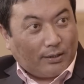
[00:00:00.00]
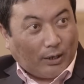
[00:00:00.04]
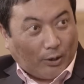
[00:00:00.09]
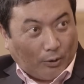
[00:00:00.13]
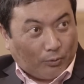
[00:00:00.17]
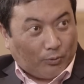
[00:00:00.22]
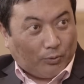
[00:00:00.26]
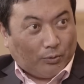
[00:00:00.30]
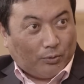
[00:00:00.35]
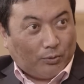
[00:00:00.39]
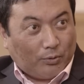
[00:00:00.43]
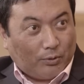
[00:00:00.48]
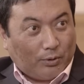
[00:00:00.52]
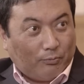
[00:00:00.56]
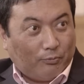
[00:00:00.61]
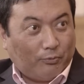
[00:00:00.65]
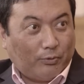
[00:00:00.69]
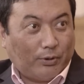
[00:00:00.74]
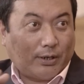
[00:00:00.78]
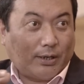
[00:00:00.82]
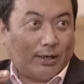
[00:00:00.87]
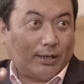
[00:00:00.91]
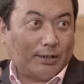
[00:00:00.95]
down,
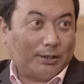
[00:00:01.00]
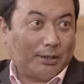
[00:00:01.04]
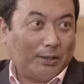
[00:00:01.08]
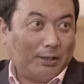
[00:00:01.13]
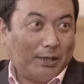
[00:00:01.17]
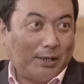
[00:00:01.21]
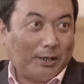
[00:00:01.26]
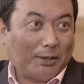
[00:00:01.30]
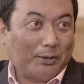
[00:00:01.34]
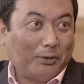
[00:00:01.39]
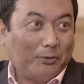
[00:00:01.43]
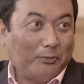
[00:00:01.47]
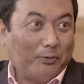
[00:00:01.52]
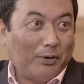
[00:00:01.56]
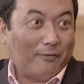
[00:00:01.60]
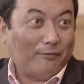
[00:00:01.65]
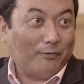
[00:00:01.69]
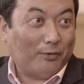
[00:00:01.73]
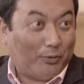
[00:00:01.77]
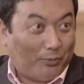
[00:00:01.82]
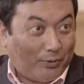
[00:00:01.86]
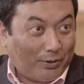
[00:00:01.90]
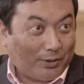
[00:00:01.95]
whereas in Lykor we
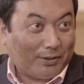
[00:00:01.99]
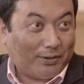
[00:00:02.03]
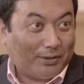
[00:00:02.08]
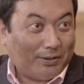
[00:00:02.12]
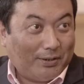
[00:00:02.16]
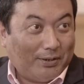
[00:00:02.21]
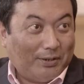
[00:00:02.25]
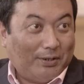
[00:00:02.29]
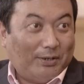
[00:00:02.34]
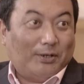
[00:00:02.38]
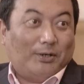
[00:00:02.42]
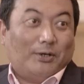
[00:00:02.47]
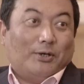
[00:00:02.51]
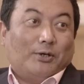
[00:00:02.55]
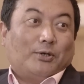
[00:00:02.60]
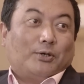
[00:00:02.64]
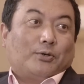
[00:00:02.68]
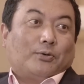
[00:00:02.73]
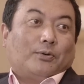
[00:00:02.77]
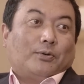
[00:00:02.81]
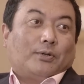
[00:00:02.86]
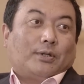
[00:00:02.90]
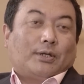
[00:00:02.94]
have no water.
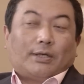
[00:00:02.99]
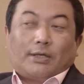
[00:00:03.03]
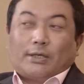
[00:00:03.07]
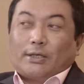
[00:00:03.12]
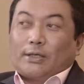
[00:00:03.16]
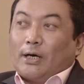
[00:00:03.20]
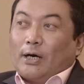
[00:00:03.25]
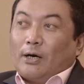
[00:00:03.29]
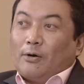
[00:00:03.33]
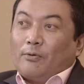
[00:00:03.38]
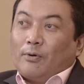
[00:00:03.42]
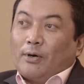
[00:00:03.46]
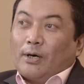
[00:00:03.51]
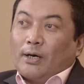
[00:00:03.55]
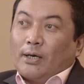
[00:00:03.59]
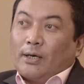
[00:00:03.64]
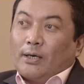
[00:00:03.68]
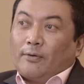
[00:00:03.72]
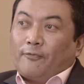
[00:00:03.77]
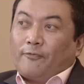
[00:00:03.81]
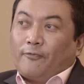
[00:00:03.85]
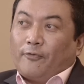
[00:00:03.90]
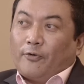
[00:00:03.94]
So this is how
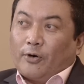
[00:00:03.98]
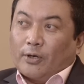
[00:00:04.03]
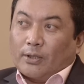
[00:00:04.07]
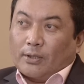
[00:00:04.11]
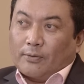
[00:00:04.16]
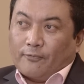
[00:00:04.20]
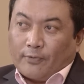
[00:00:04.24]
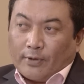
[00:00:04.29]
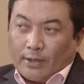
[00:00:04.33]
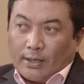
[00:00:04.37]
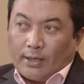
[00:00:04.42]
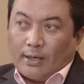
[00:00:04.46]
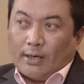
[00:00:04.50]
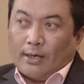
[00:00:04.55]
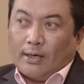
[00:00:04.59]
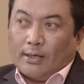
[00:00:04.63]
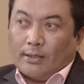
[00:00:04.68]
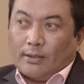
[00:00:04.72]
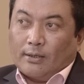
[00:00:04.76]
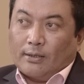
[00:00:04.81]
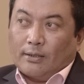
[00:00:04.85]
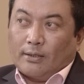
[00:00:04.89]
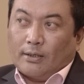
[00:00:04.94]
I fought very
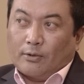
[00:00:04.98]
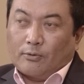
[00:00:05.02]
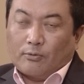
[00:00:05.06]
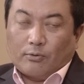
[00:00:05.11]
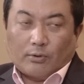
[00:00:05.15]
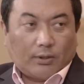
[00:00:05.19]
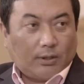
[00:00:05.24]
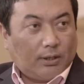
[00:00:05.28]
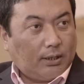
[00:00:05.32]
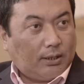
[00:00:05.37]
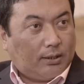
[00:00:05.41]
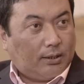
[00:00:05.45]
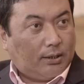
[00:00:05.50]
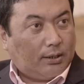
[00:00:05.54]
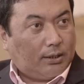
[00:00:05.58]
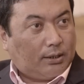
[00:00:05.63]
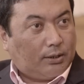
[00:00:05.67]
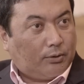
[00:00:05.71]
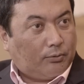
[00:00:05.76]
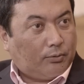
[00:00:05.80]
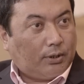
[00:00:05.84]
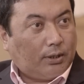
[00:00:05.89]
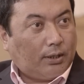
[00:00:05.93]
hard and I could get
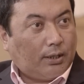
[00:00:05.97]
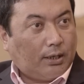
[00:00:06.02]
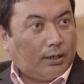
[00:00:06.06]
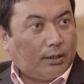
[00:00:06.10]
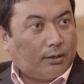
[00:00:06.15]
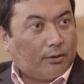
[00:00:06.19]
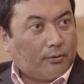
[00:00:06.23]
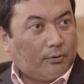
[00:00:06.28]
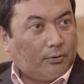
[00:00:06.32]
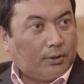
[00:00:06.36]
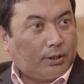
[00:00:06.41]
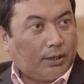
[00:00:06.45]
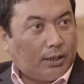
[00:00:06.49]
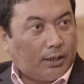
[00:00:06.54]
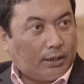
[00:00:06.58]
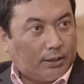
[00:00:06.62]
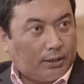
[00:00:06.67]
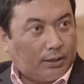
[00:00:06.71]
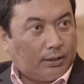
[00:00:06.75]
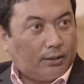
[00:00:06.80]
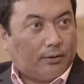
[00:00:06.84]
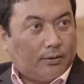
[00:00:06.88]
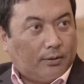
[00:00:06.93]
this 29 crores
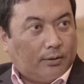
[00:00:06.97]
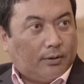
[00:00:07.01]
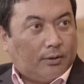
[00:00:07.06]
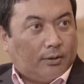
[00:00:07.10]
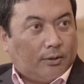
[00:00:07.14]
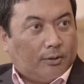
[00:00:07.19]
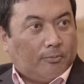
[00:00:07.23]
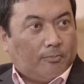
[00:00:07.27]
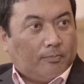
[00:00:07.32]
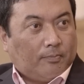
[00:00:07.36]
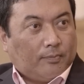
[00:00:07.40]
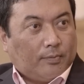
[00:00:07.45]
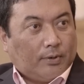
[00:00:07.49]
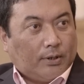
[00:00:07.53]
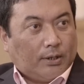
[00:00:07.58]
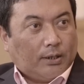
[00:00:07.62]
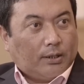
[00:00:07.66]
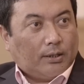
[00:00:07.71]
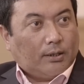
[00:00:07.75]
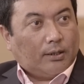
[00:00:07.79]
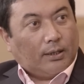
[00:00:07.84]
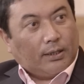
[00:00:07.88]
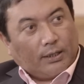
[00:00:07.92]
sanction.
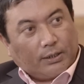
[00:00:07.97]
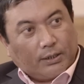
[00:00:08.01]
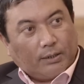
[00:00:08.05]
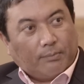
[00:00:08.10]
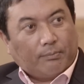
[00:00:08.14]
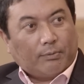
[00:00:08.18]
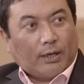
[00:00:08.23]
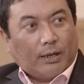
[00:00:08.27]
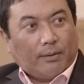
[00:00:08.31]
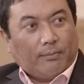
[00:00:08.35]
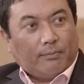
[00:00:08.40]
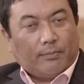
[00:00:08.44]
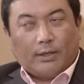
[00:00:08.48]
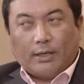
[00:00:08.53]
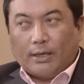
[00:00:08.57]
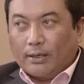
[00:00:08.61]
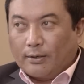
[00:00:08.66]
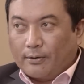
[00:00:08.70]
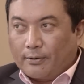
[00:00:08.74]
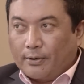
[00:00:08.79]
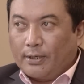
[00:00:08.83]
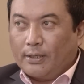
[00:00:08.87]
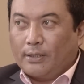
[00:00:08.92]
And at the same time, they
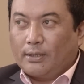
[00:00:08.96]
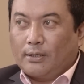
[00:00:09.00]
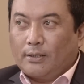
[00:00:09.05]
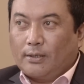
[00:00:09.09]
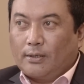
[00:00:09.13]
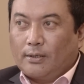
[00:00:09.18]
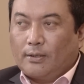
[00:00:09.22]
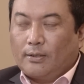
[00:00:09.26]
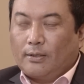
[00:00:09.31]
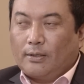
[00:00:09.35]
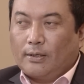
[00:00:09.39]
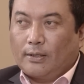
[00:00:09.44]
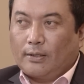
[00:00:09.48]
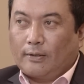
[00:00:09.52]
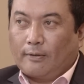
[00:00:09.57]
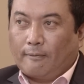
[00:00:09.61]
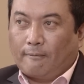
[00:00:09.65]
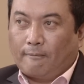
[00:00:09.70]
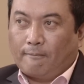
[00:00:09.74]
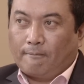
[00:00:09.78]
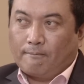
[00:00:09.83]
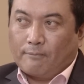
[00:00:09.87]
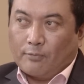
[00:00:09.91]
agreed that,
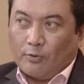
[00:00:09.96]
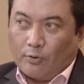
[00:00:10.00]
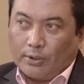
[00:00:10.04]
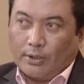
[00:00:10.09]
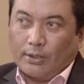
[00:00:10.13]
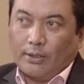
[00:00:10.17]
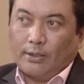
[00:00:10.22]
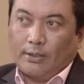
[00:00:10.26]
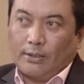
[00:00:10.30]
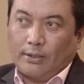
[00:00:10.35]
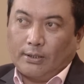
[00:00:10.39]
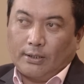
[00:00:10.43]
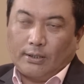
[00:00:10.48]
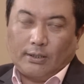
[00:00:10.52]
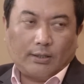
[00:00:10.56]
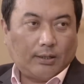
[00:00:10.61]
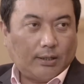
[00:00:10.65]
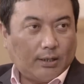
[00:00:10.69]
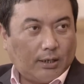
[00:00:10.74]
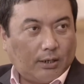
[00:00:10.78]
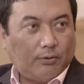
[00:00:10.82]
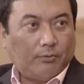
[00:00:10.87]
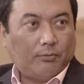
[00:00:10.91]
okay,
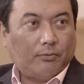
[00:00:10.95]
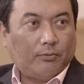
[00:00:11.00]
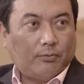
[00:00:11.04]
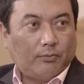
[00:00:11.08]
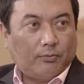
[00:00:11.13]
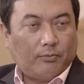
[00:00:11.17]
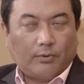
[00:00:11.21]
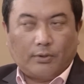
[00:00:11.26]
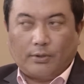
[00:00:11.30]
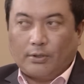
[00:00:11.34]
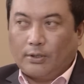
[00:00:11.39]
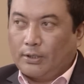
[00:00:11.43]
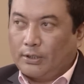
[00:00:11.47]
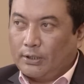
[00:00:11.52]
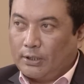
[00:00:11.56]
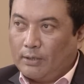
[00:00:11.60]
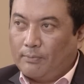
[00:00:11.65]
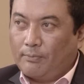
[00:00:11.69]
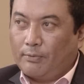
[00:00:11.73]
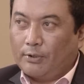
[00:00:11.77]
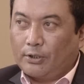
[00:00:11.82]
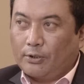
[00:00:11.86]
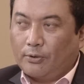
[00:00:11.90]
since now the
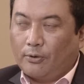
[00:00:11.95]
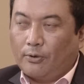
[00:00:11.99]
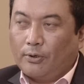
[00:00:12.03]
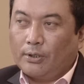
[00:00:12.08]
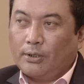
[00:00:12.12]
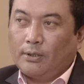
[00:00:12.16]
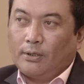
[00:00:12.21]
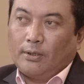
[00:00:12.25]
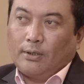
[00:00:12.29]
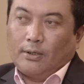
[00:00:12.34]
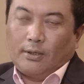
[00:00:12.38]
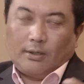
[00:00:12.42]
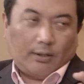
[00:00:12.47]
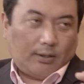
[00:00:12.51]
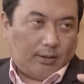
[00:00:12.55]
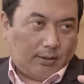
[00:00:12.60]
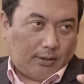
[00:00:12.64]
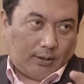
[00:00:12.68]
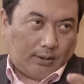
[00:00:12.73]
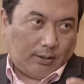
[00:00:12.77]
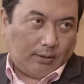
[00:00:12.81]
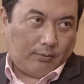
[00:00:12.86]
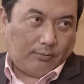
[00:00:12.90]
scheme is on
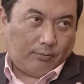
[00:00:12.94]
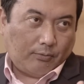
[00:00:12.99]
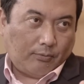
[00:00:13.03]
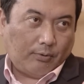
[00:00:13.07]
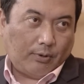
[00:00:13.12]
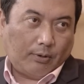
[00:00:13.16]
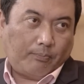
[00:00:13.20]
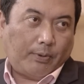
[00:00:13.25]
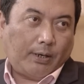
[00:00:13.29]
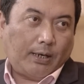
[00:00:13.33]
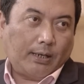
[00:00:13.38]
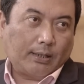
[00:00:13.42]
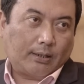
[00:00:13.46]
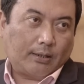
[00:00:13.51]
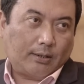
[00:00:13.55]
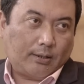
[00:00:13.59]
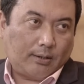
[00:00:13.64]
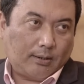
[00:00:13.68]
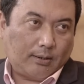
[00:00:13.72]
and we will part